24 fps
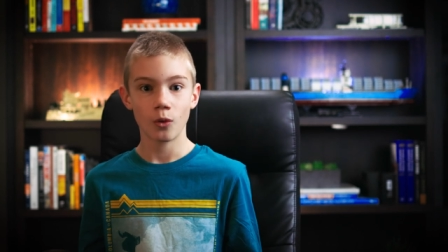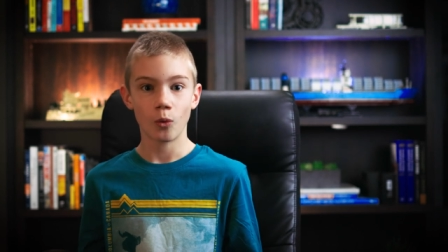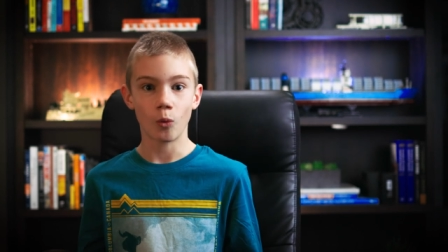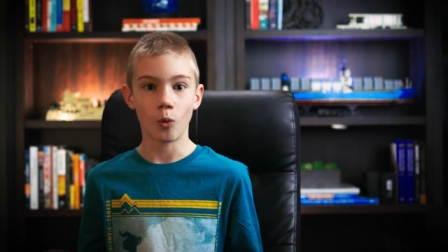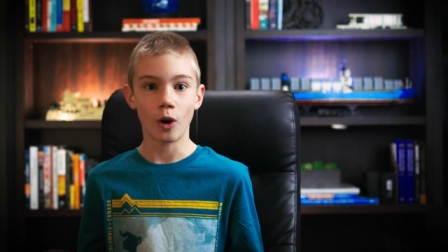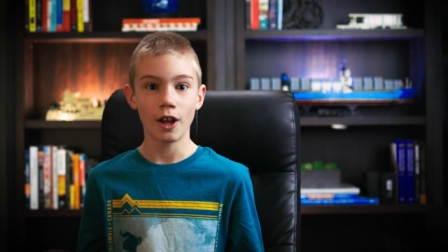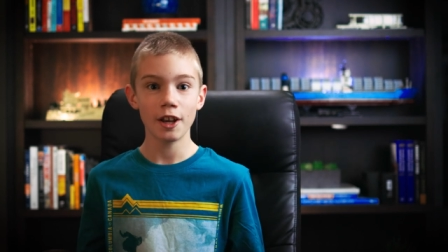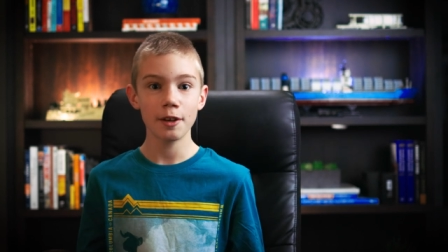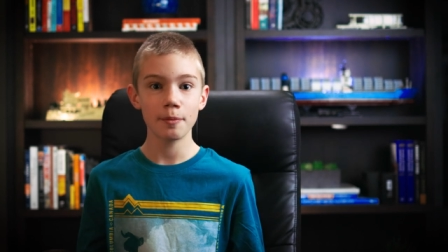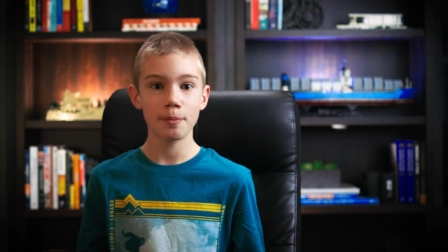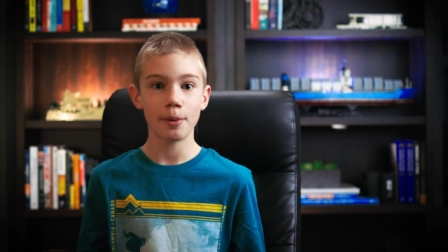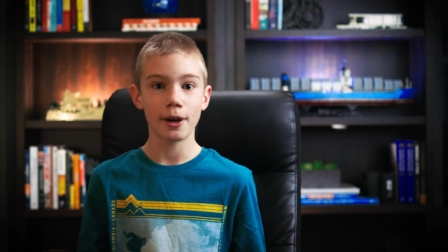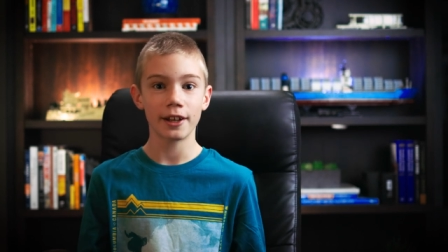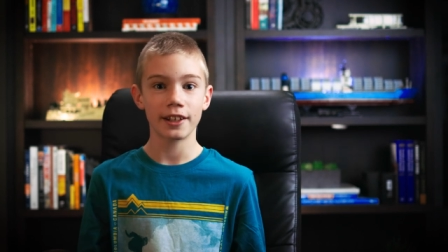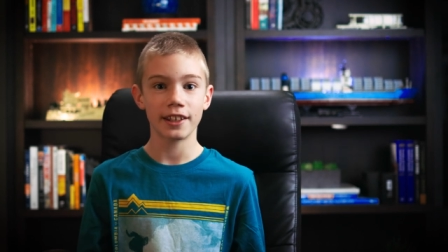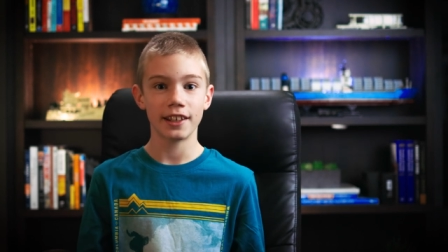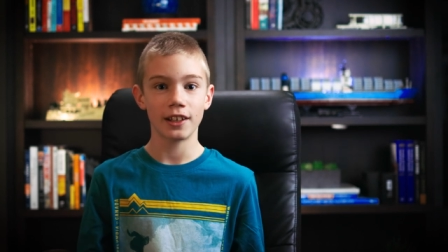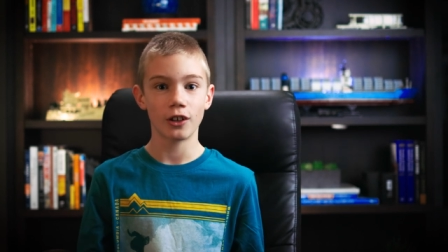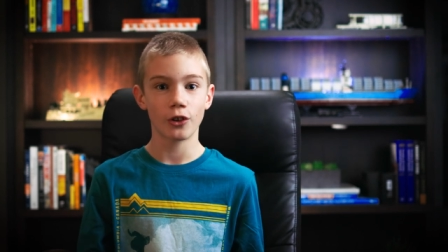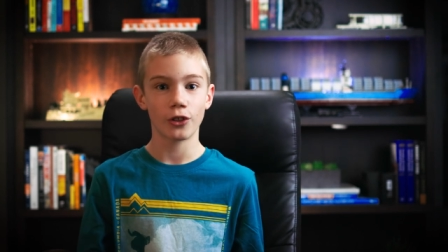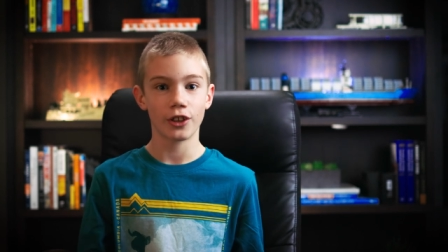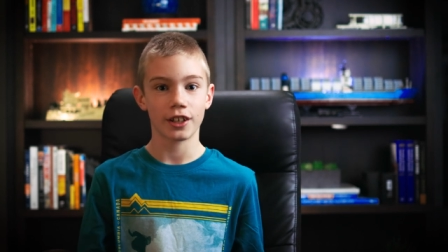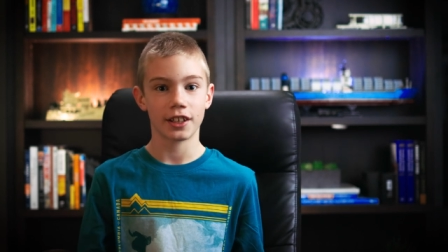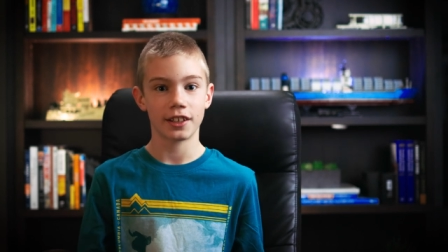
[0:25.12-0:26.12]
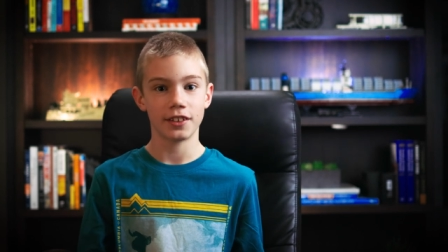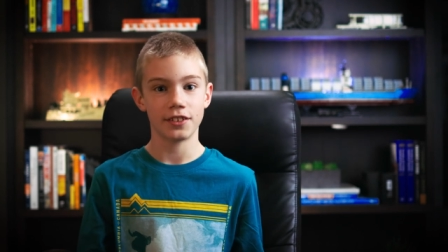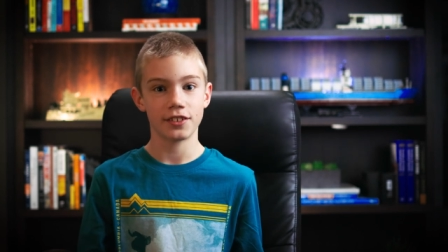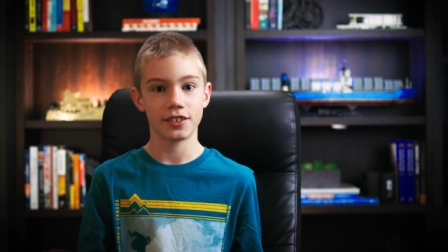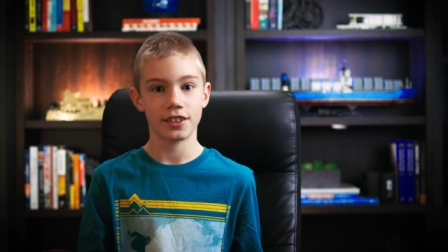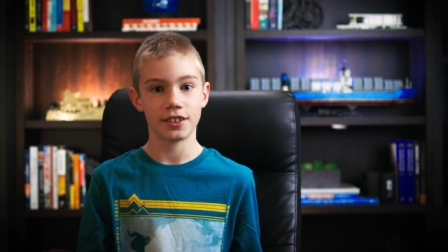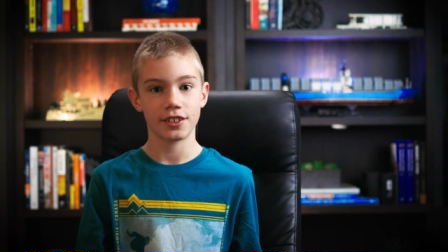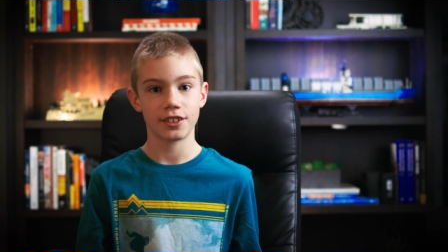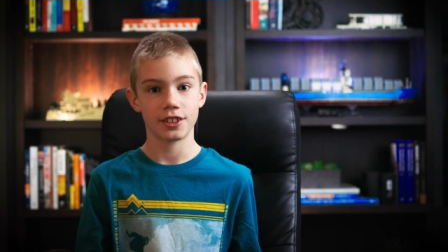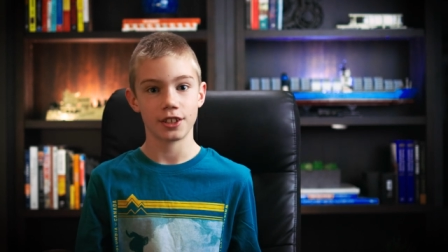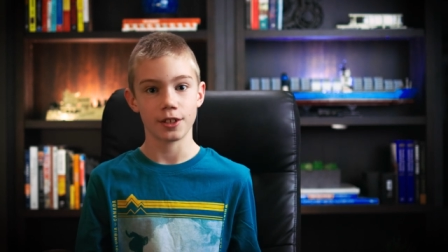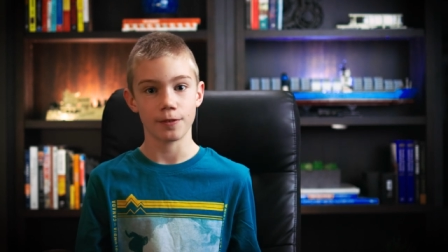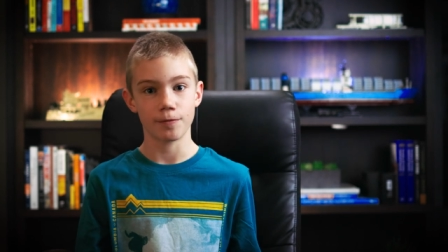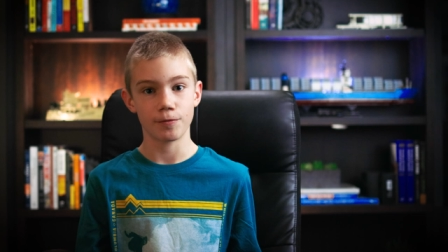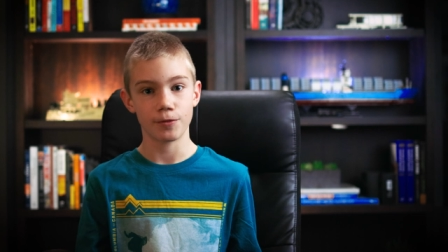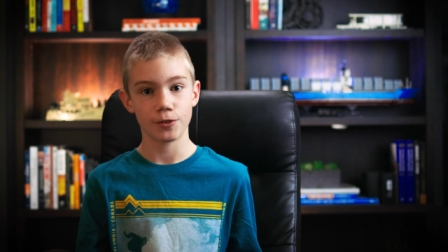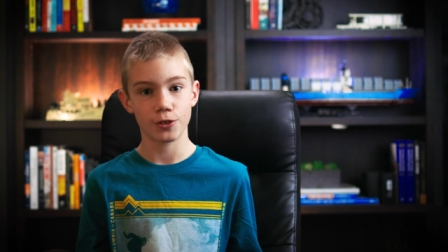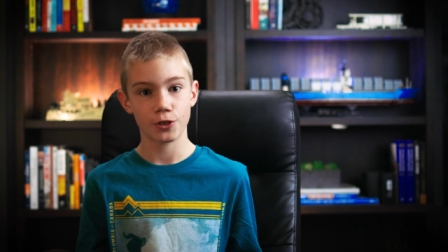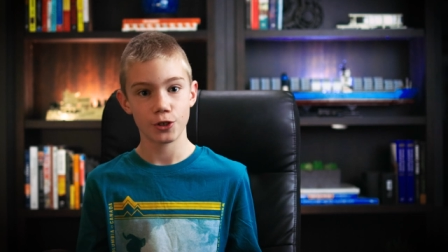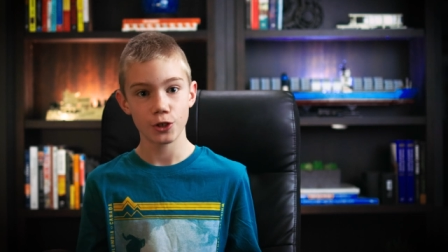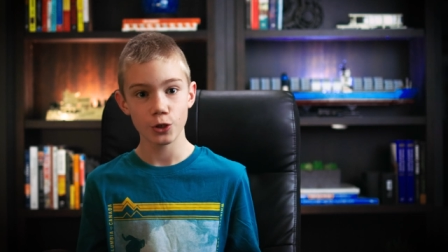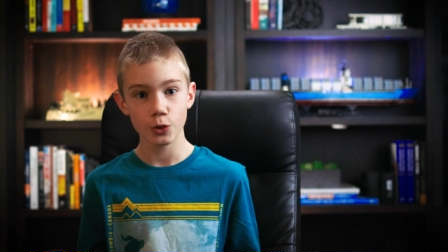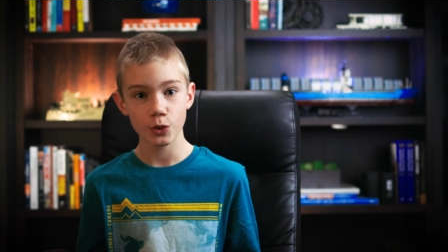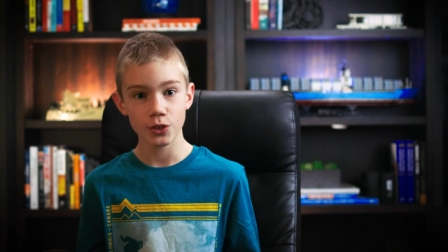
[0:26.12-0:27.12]
one bunny hill that consists of
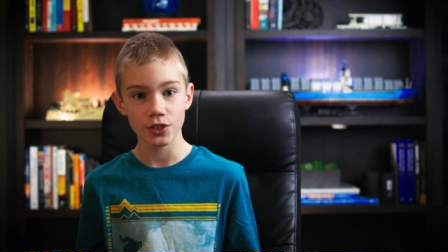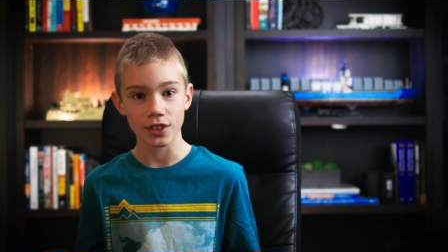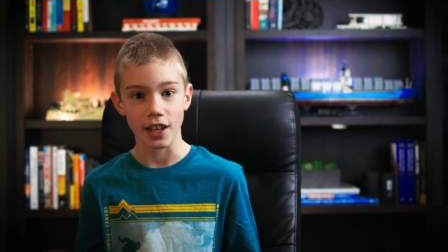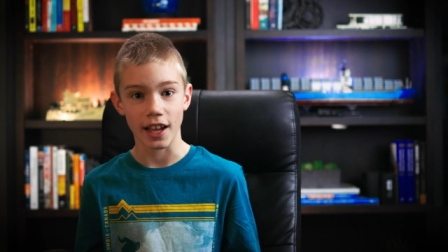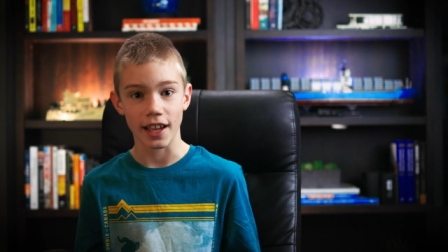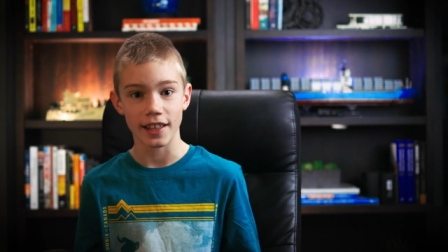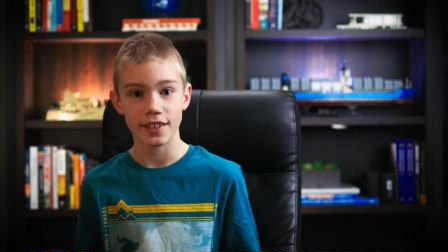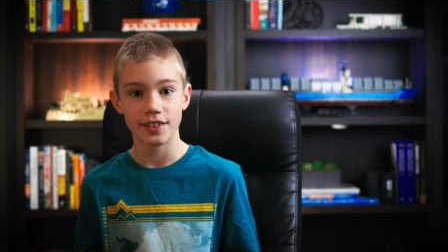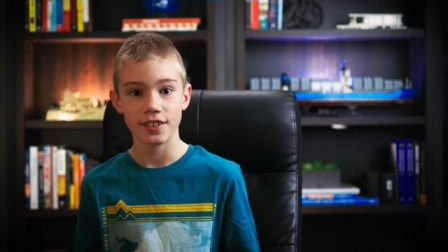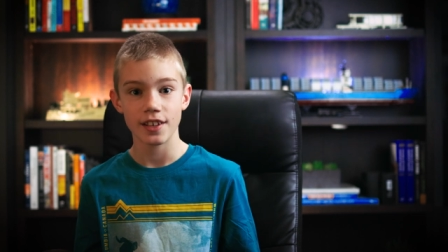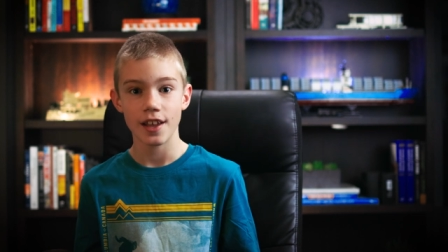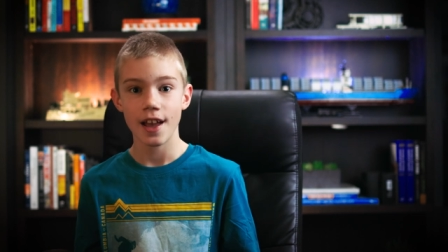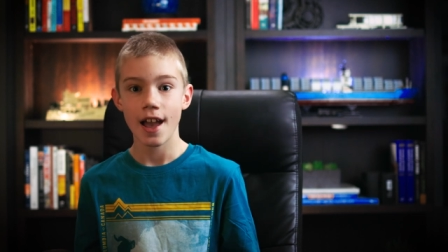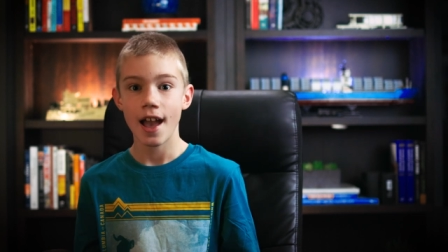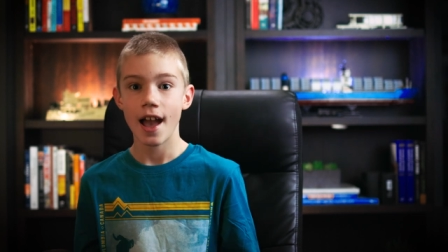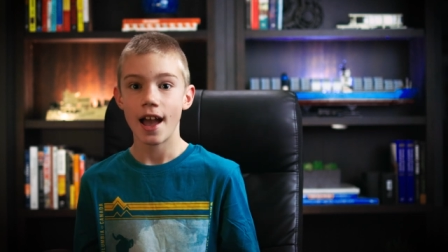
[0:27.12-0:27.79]
two sides